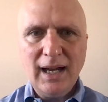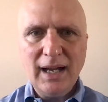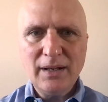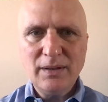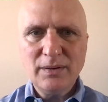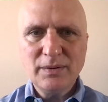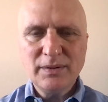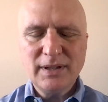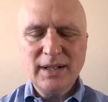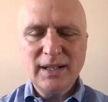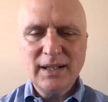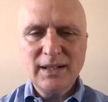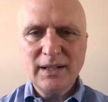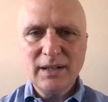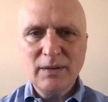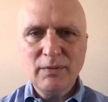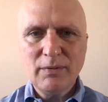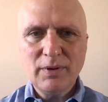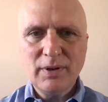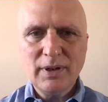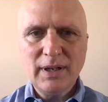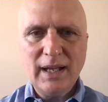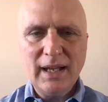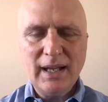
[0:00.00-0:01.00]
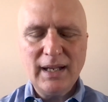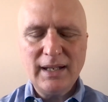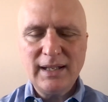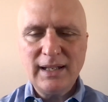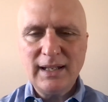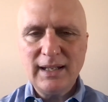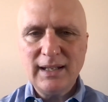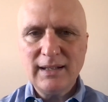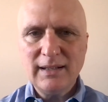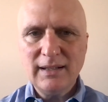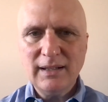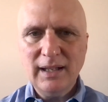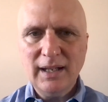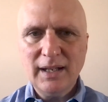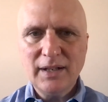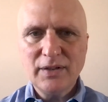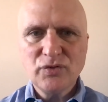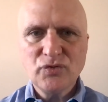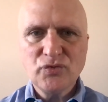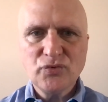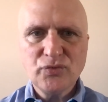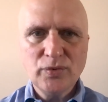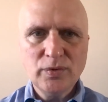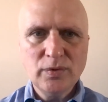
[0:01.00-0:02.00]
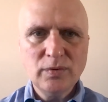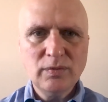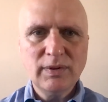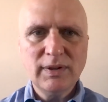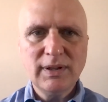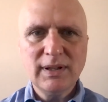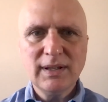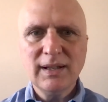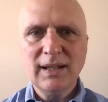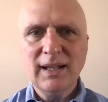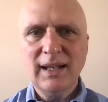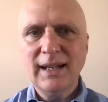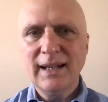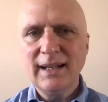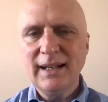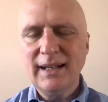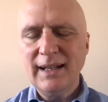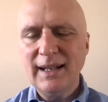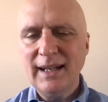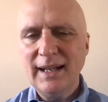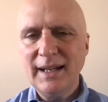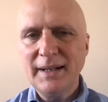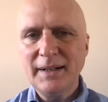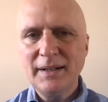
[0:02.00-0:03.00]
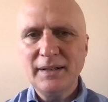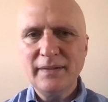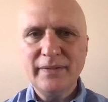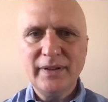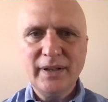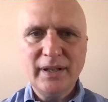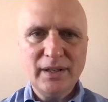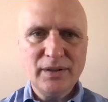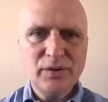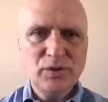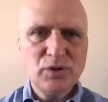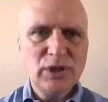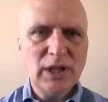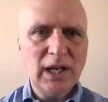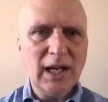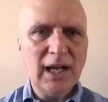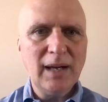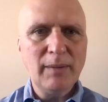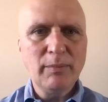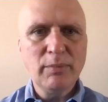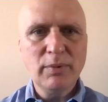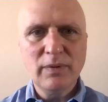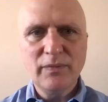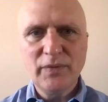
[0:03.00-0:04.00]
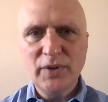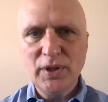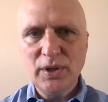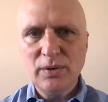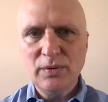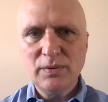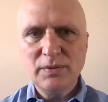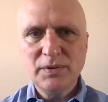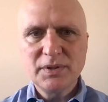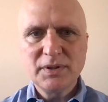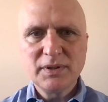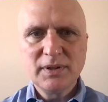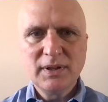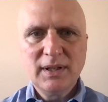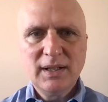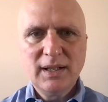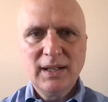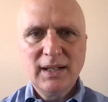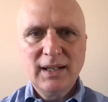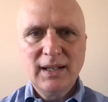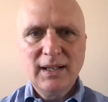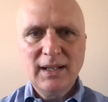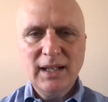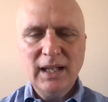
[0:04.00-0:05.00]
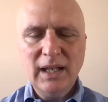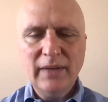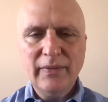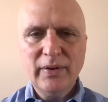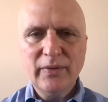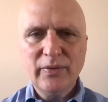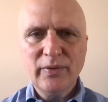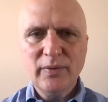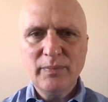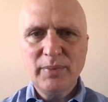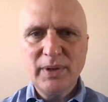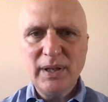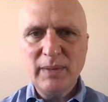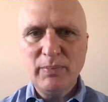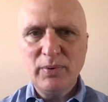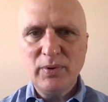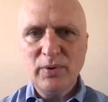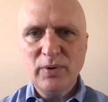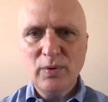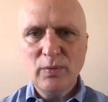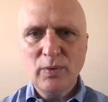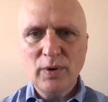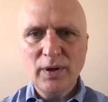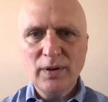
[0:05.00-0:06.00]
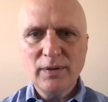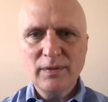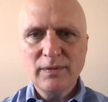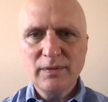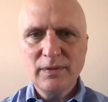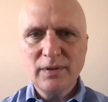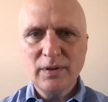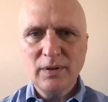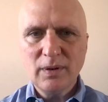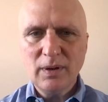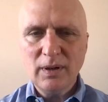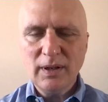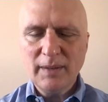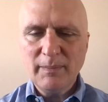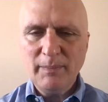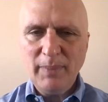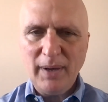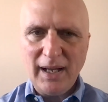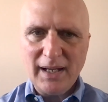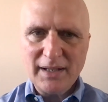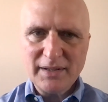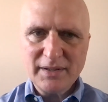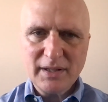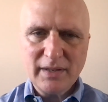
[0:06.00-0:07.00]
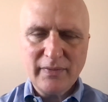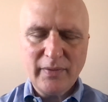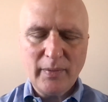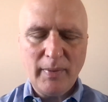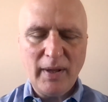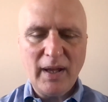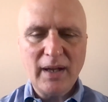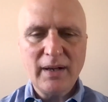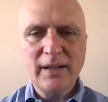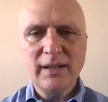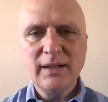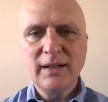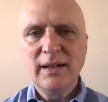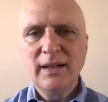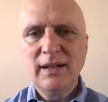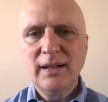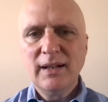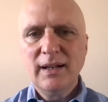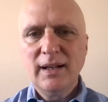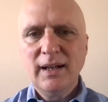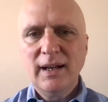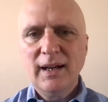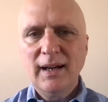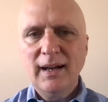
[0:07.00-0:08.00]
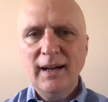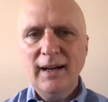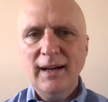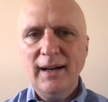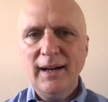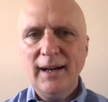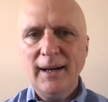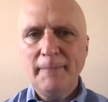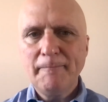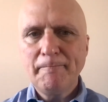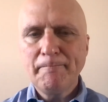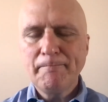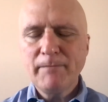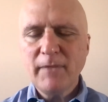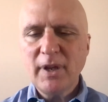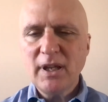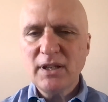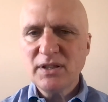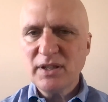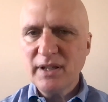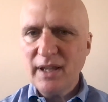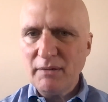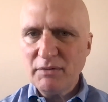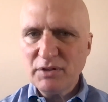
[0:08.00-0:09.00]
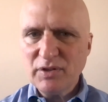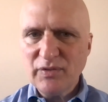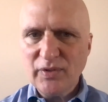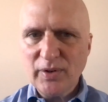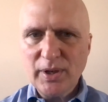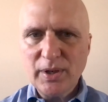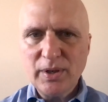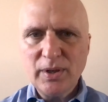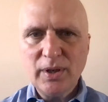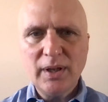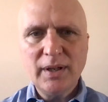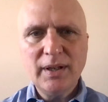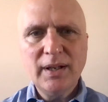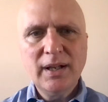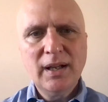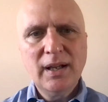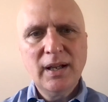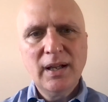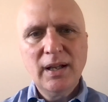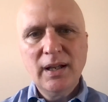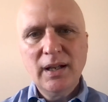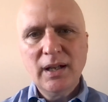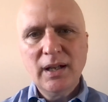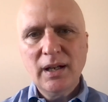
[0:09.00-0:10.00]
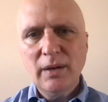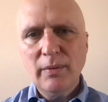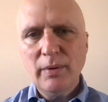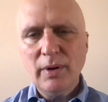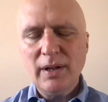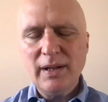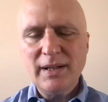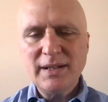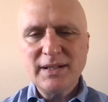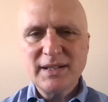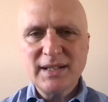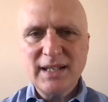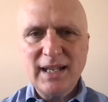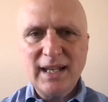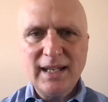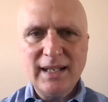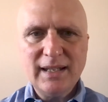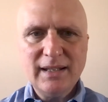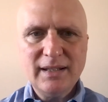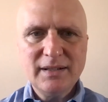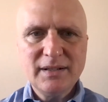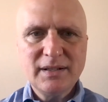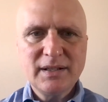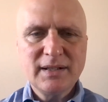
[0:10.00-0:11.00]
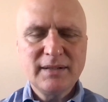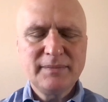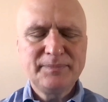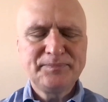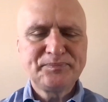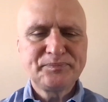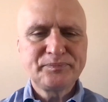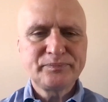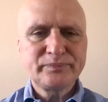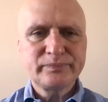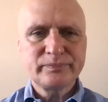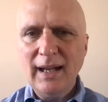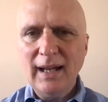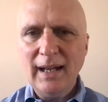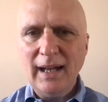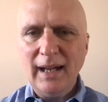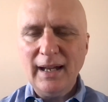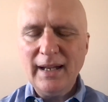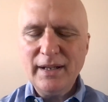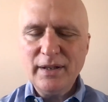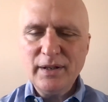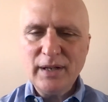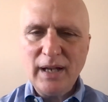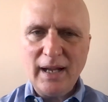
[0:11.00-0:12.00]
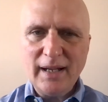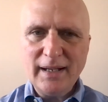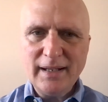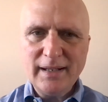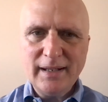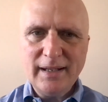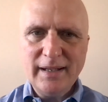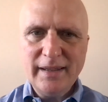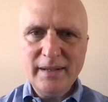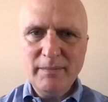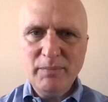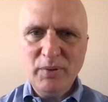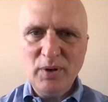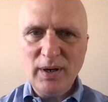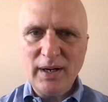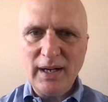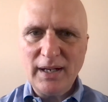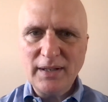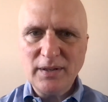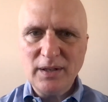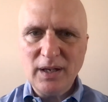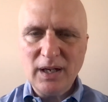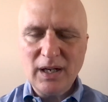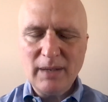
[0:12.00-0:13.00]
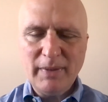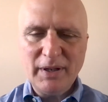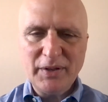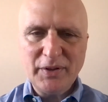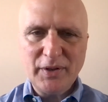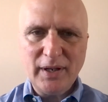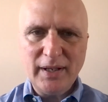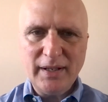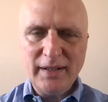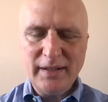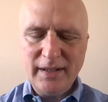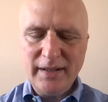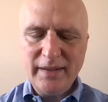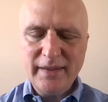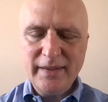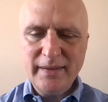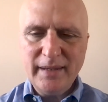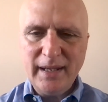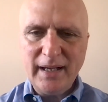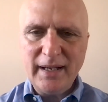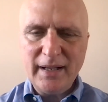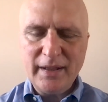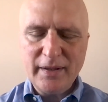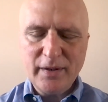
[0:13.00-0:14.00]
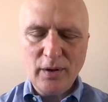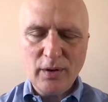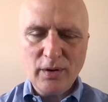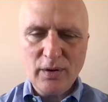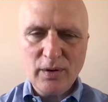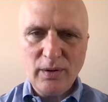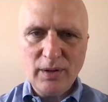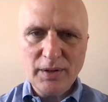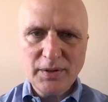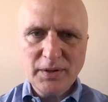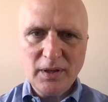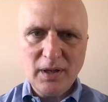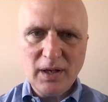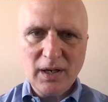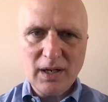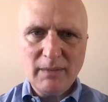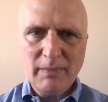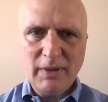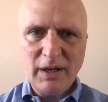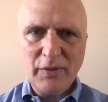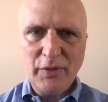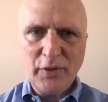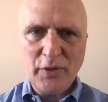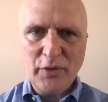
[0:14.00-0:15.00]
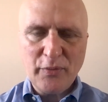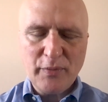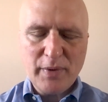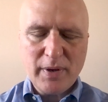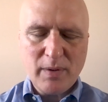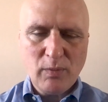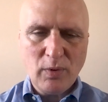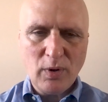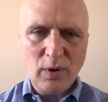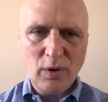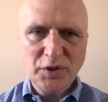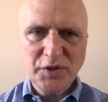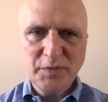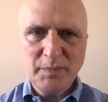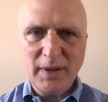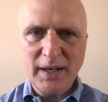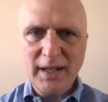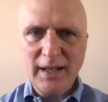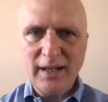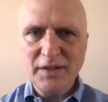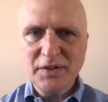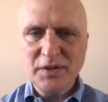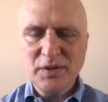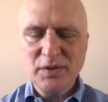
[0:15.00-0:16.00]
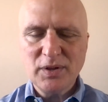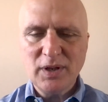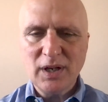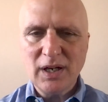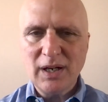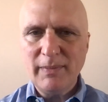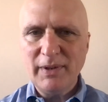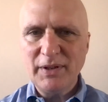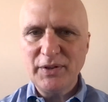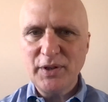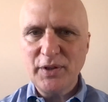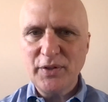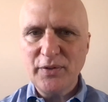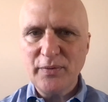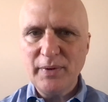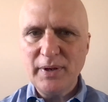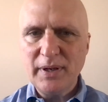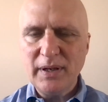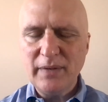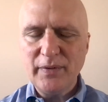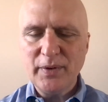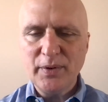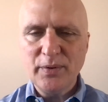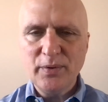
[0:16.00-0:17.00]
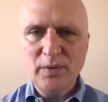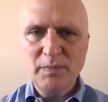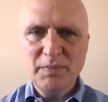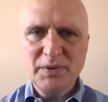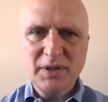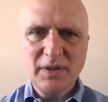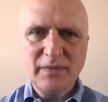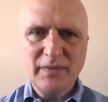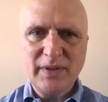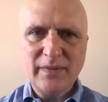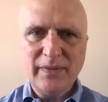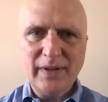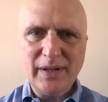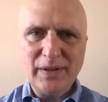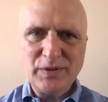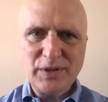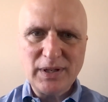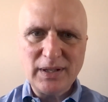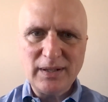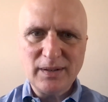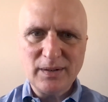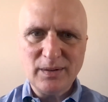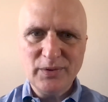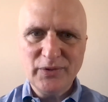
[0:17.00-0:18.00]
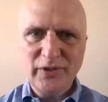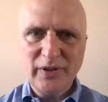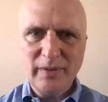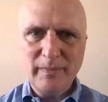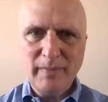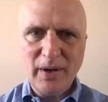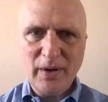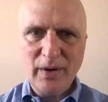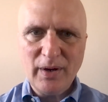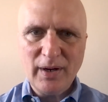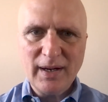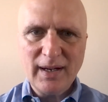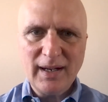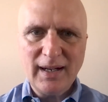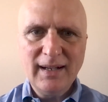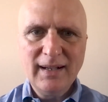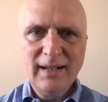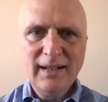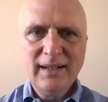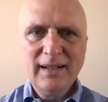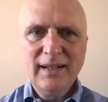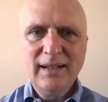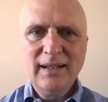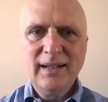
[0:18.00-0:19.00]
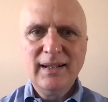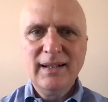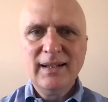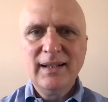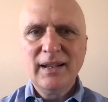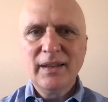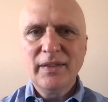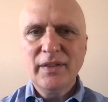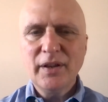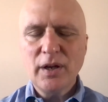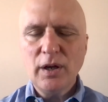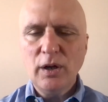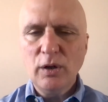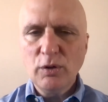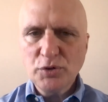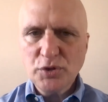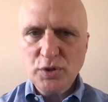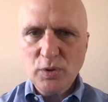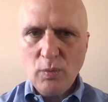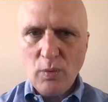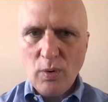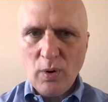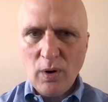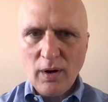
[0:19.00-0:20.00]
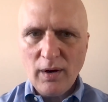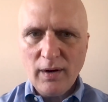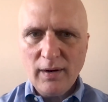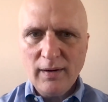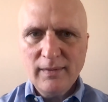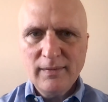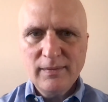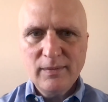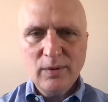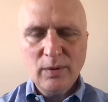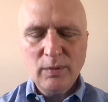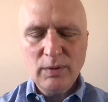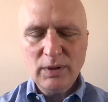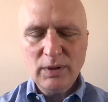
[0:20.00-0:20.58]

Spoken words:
I don't think there were any like truly like negative hit job reviews, even from people who weren't totally positive about it. So that was very good. Now, what I'd say is, I in the book I talk about in the article I talk about the three worlds, but I also talk about the three different groups of evangelicals in America: the culture war,